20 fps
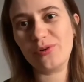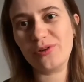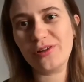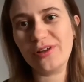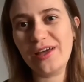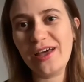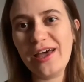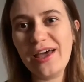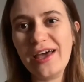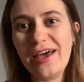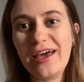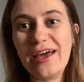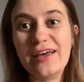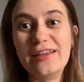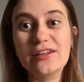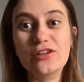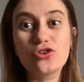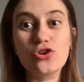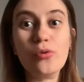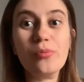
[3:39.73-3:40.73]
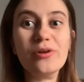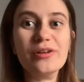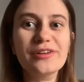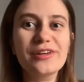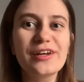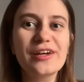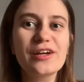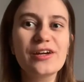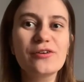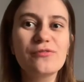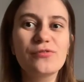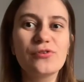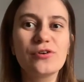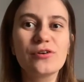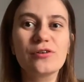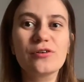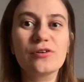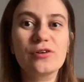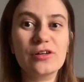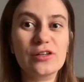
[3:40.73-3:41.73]
In a normal year, we
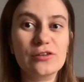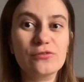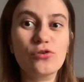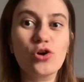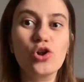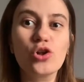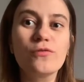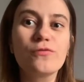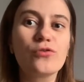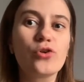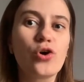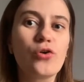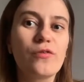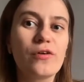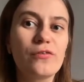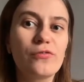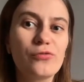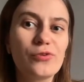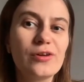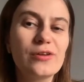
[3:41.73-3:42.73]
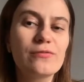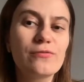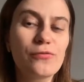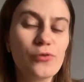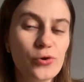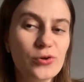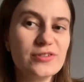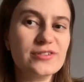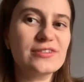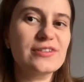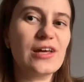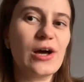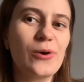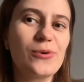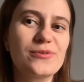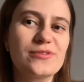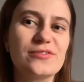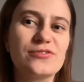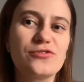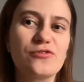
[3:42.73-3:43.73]
involve over 30,000 of
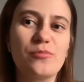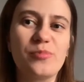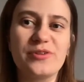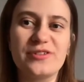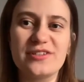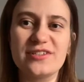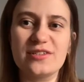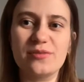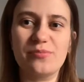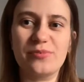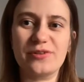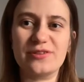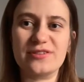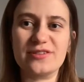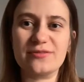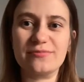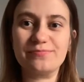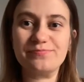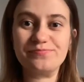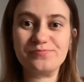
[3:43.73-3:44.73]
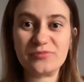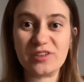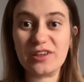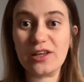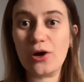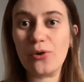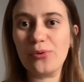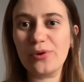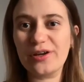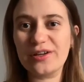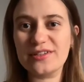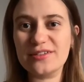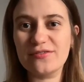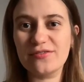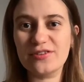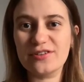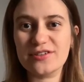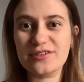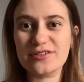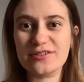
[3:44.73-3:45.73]
participants in our activities.
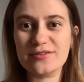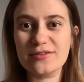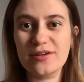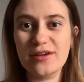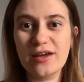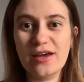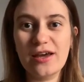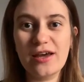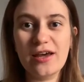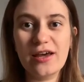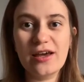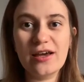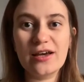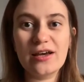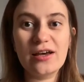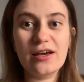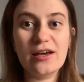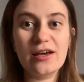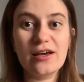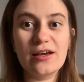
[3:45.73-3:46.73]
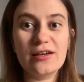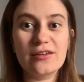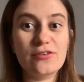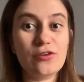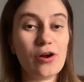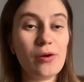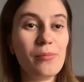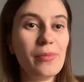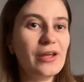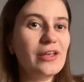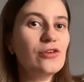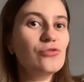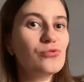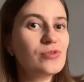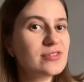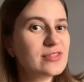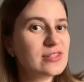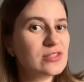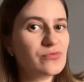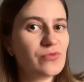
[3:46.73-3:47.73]
There are many reasons why you
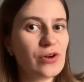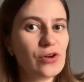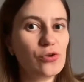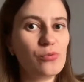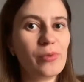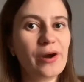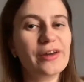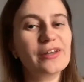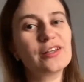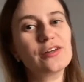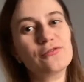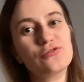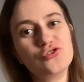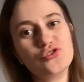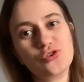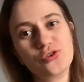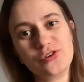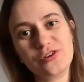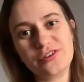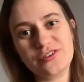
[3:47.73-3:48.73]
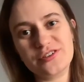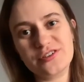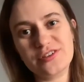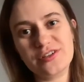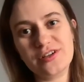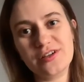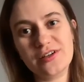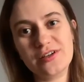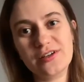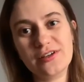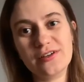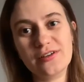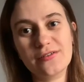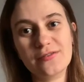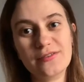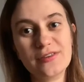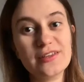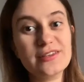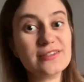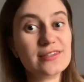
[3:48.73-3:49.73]
might have joined. These
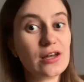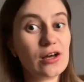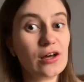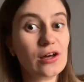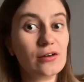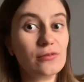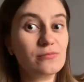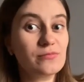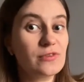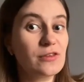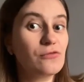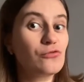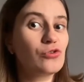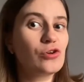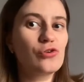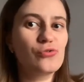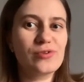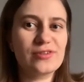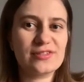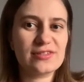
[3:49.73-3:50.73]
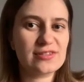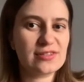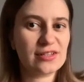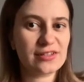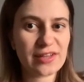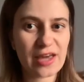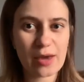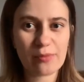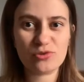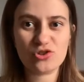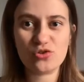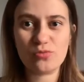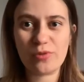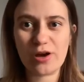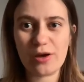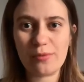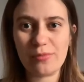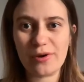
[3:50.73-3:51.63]
are the 3 reasons that came to my mind.